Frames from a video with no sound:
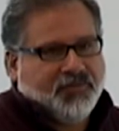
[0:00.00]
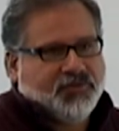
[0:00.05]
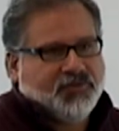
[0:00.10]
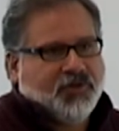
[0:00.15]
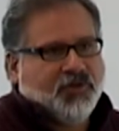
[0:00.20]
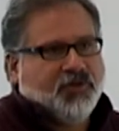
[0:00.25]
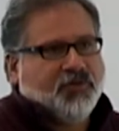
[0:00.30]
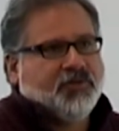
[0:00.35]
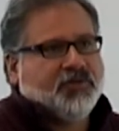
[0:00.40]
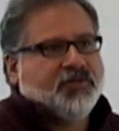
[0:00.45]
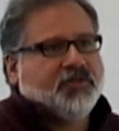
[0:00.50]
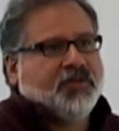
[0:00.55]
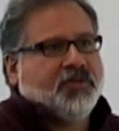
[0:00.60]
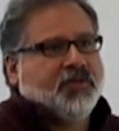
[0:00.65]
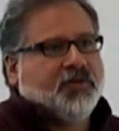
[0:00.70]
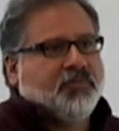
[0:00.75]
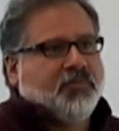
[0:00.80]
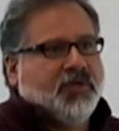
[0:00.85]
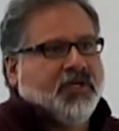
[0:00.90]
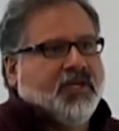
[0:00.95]
so
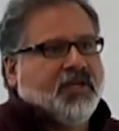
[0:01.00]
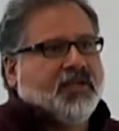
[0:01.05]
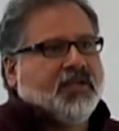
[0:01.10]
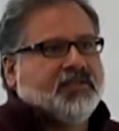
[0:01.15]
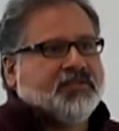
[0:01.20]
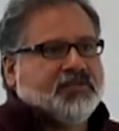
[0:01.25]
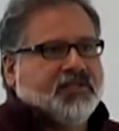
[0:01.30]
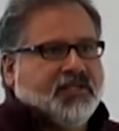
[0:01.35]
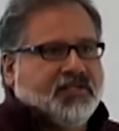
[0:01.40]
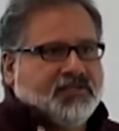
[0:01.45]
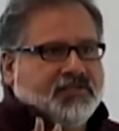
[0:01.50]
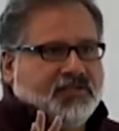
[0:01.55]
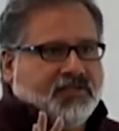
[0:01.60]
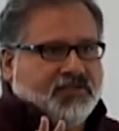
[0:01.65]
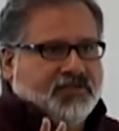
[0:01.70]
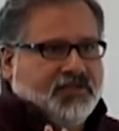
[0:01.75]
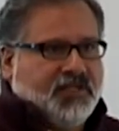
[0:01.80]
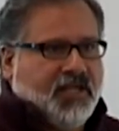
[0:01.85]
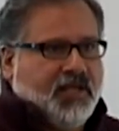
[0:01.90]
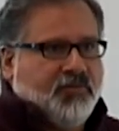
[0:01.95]
the pink is, is
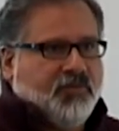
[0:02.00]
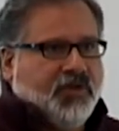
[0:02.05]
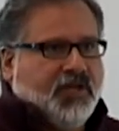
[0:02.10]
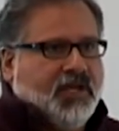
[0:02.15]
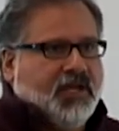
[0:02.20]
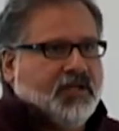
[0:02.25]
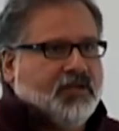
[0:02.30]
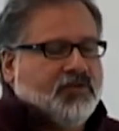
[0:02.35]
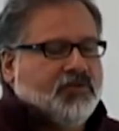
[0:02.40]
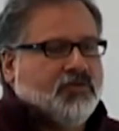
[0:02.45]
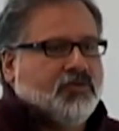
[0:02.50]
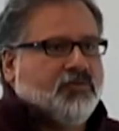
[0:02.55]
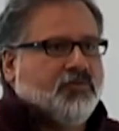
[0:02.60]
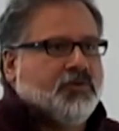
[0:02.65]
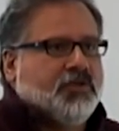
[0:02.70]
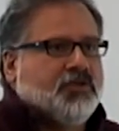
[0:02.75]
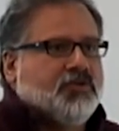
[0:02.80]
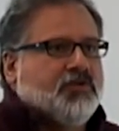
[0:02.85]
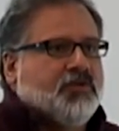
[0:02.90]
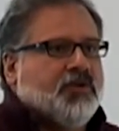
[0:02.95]
saying we got to
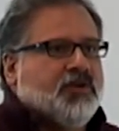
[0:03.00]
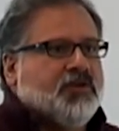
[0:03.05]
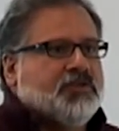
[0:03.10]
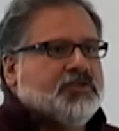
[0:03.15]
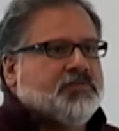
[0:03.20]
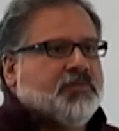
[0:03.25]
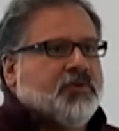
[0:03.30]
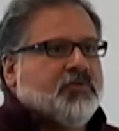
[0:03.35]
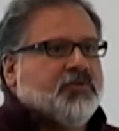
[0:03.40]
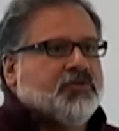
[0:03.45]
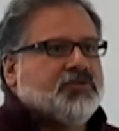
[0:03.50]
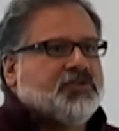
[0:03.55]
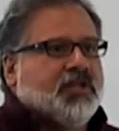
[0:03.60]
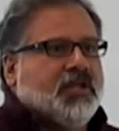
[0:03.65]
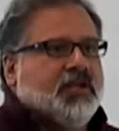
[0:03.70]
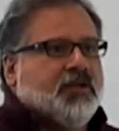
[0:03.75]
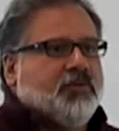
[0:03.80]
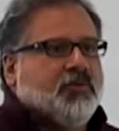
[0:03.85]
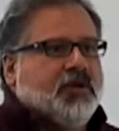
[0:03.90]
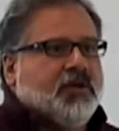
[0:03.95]
redo those, but we're
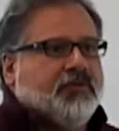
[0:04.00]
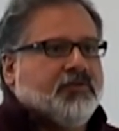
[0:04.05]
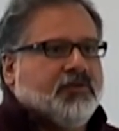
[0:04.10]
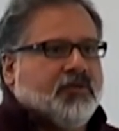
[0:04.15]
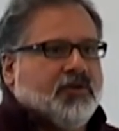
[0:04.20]
staying away from